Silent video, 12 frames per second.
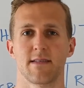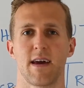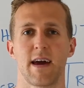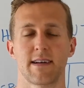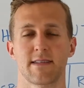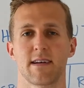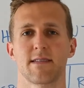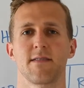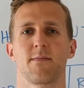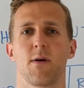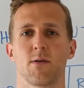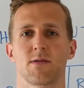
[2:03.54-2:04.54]

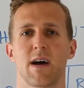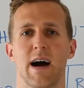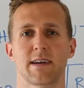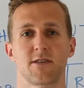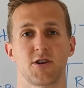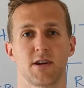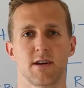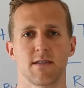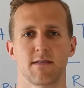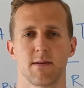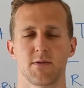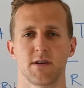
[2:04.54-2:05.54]
excessive post-oxygen
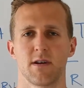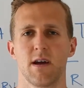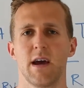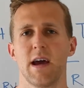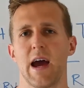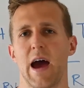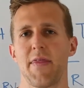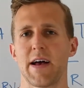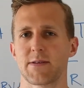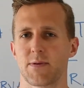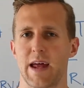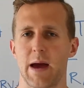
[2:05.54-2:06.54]
consumption, and
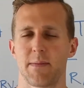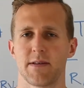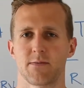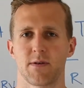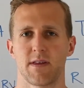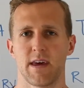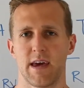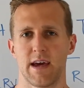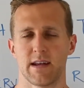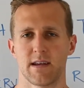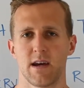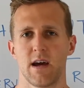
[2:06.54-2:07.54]
that's what happens with
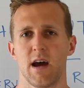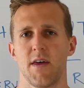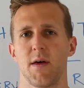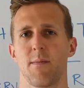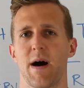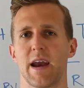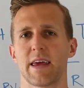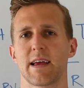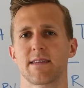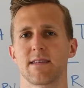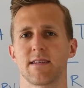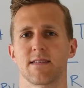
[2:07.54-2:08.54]
HIIT. The body
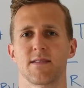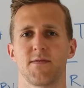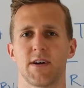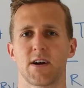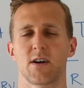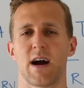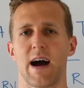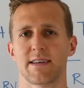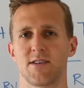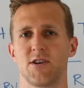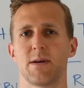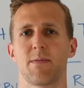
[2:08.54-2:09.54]
gets into severe
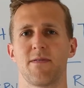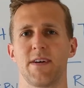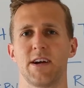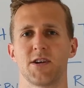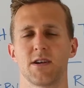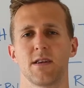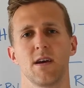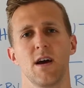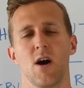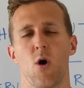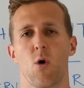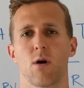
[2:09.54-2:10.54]
oxygen deprivation,
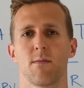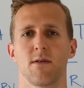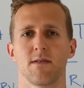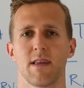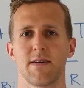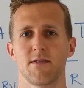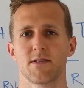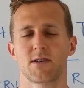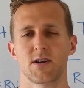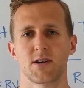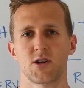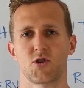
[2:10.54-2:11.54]
hormone levels
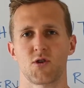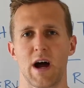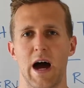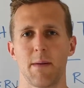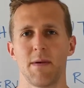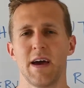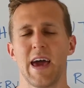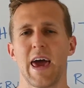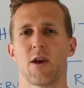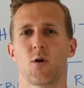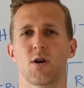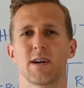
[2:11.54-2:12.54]
start to drop.
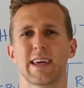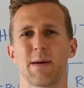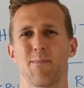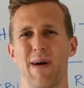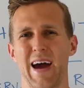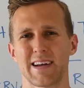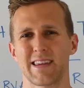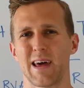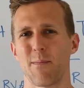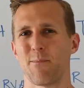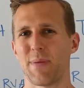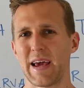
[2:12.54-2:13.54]
In order to get back to
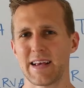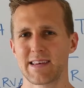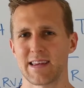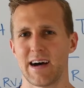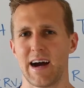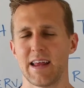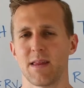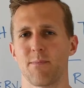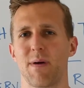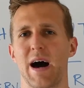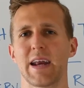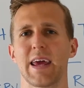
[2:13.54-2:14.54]
that baseline, the
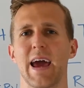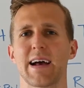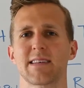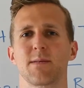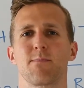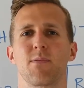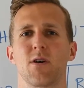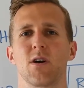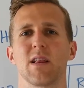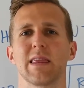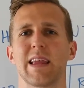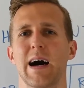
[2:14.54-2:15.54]
body has to burn
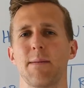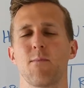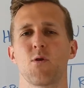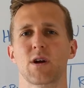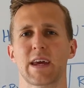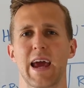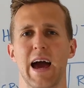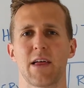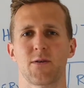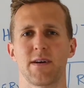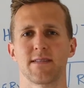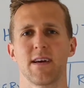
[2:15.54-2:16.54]
a lot more
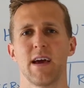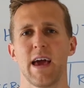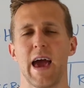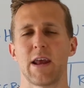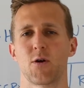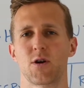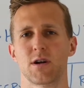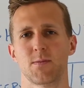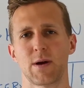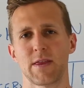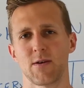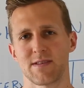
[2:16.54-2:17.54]
calories in order to
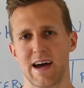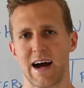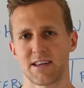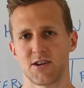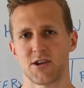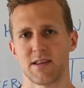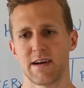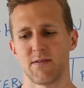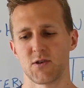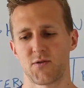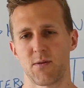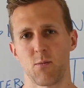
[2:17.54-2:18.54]
bring those oxygen
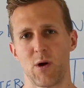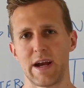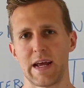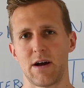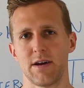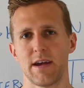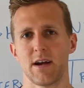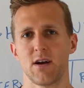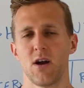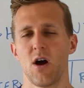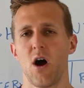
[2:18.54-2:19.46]
levels from way down here